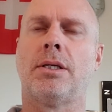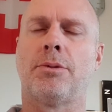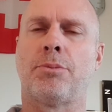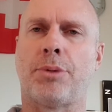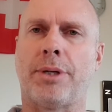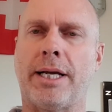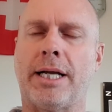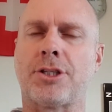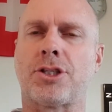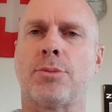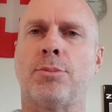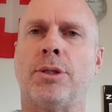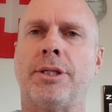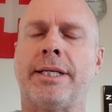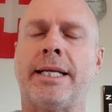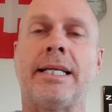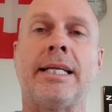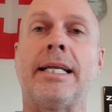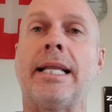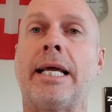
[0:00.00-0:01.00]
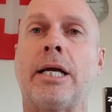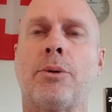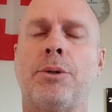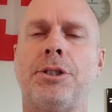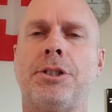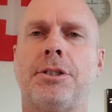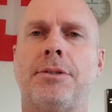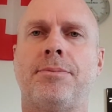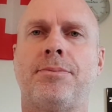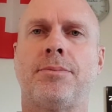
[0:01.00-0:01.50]
pronounceable in any
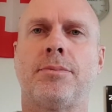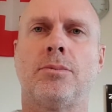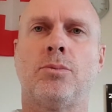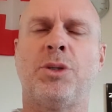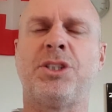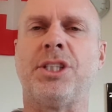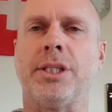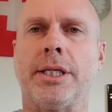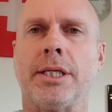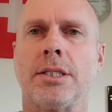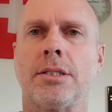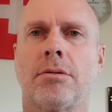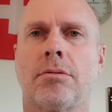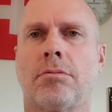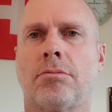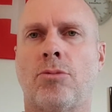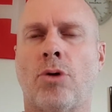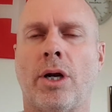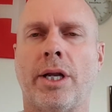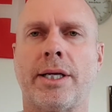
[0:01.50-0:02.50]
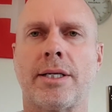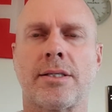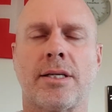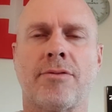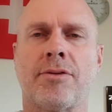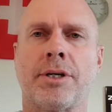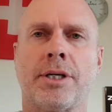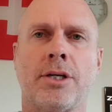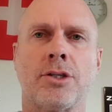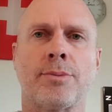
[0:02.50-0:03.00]
language, which it is. Rolex,
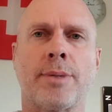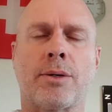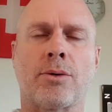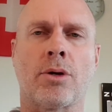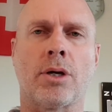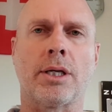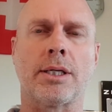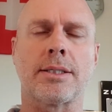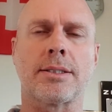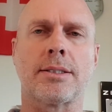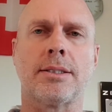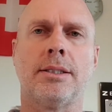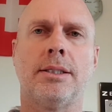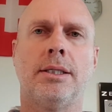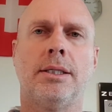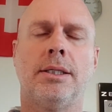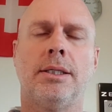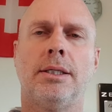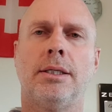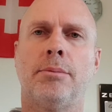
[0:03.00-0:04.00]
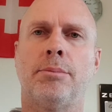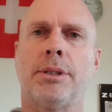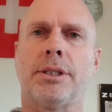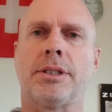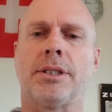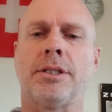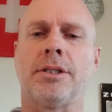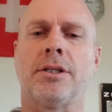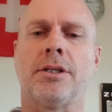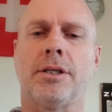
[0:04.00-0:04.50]
everyone knows about Rolex. But
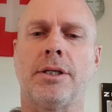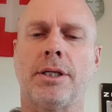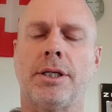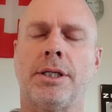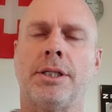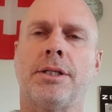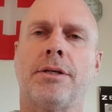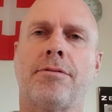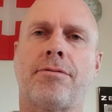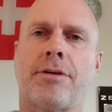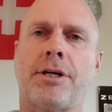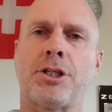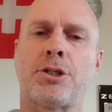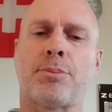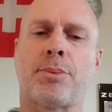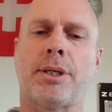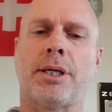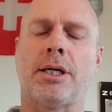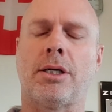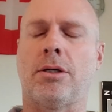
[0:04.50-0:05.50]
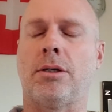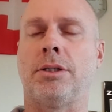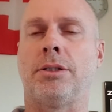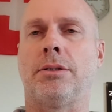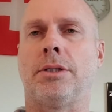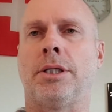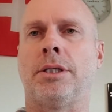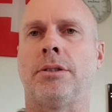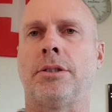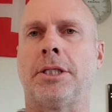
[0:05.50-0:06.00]
in the French part, or
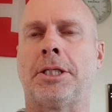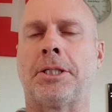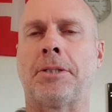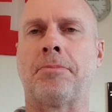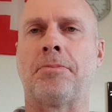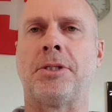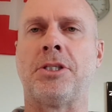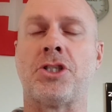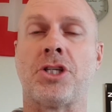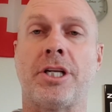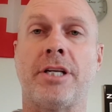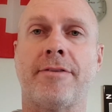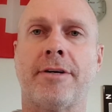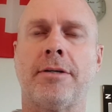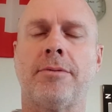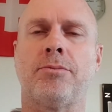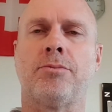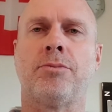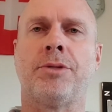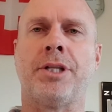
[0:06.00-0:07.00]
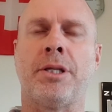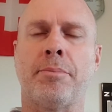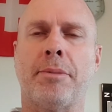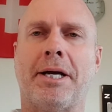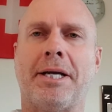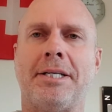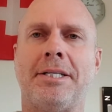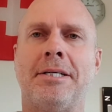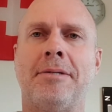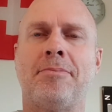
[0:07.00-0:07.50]
in Geneva, where they're
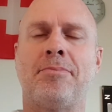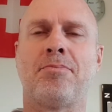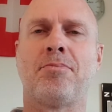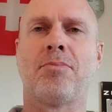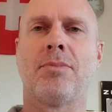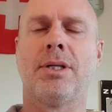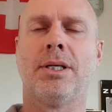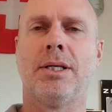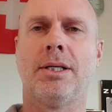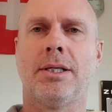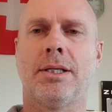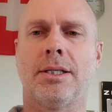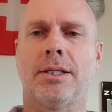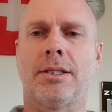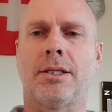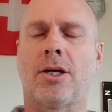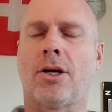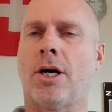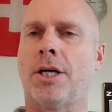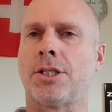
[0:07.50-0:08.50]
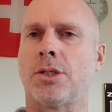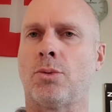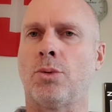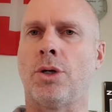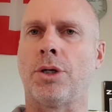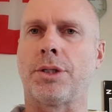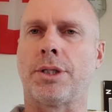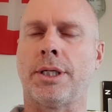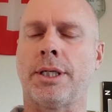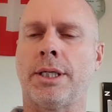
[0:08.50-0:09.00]
made, the guys that
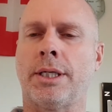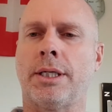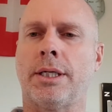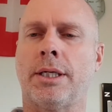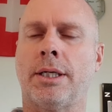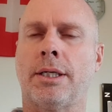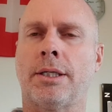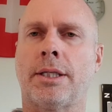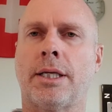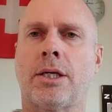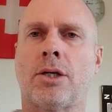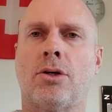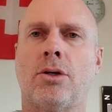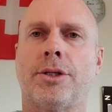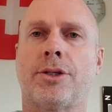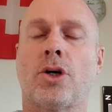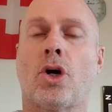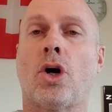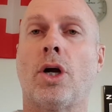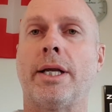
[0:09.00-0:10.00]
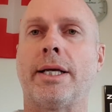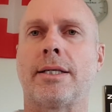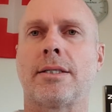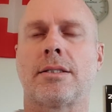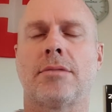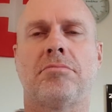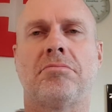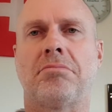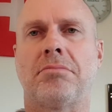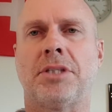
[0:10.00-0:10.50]
work there, they call it Rolex.
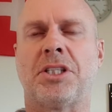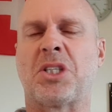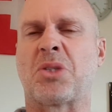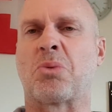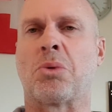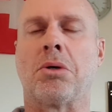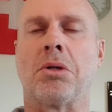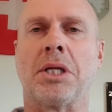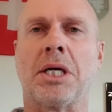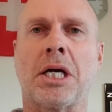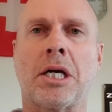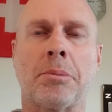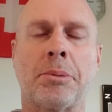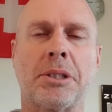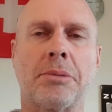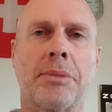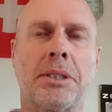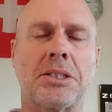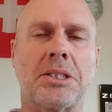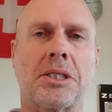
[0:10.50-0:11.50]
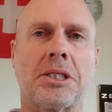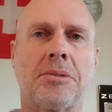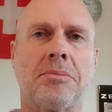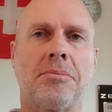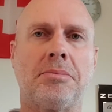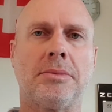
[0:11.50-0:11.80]
They just roll the R a bit, basically.